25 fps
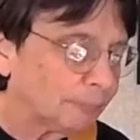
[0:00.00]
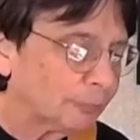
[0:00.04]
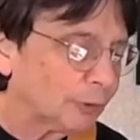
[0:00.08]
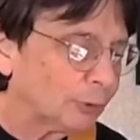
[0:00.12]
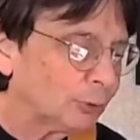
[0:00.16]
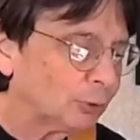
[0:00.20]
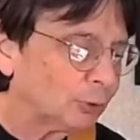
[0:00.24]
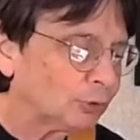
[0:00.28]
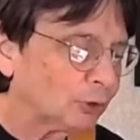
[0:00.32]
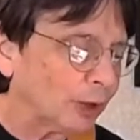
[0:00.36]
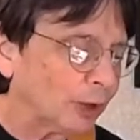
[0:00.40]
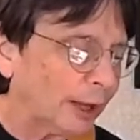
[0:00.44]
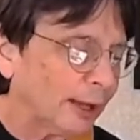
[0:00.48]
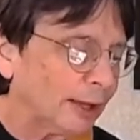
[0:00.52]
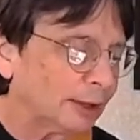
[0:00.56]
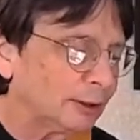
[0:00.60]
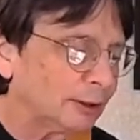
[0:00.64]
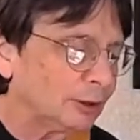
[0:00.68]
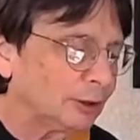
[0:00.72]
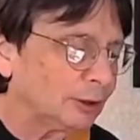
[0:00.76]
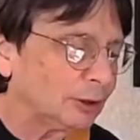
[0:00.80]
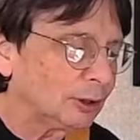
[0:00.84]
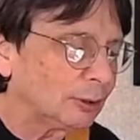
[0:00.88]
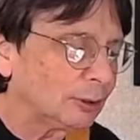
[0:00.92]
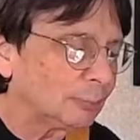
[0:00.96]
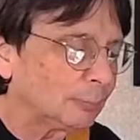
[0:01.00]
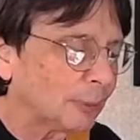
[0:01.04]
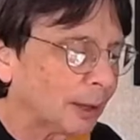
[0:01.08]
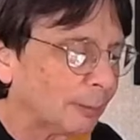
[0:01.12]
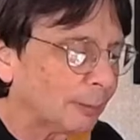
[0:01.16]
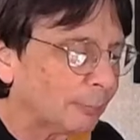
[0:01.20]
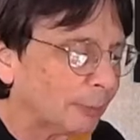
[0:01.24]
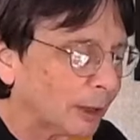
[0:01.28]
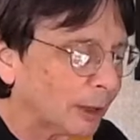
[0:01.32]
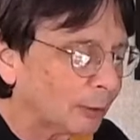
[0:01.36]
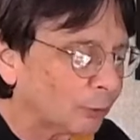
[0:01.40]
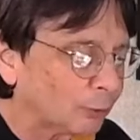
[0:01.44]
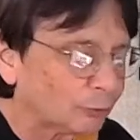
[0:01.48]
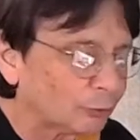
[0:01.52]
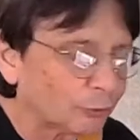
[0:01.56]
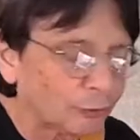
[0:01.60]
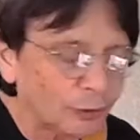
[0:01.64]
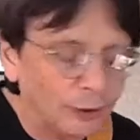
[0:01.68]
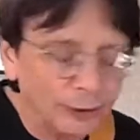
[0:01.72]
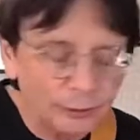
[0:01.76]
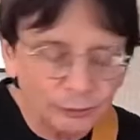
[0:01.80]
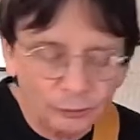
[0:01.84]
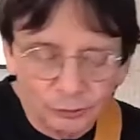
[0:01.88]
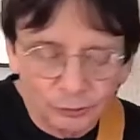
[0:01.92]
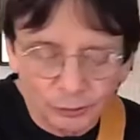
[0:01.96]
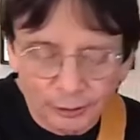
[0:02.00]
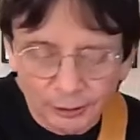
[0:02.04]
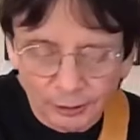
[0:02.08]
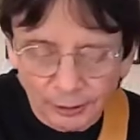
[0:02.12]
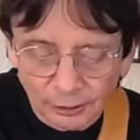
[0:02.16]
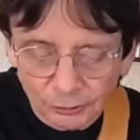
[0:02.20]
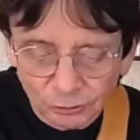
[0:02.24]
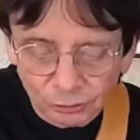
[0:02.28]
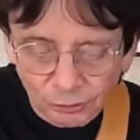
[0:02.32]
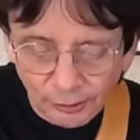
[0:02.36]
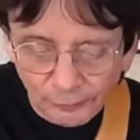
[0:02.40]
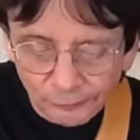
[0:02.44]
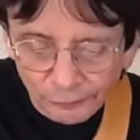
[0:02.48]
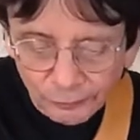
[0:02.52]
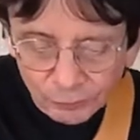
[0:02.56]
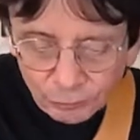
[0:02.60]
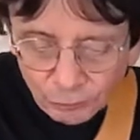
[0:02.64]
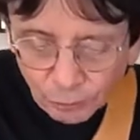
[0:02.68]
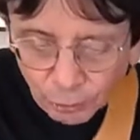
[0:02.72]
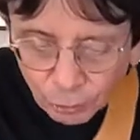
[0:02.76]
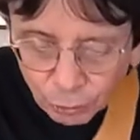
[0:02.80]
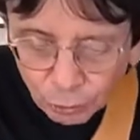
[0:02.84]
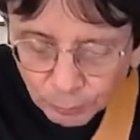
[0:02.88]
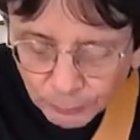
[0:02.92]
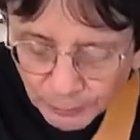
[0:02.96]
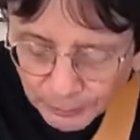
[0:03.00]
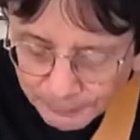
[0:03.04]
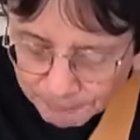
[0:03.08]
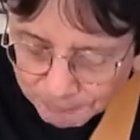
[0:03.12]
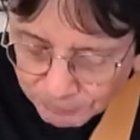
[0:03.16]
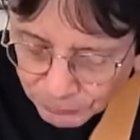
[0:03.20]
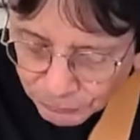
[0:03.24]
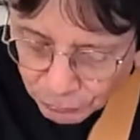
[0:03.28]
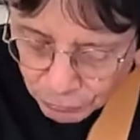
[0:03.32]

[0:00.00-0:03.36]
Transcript: was added in by my old friend Stefan Grossman.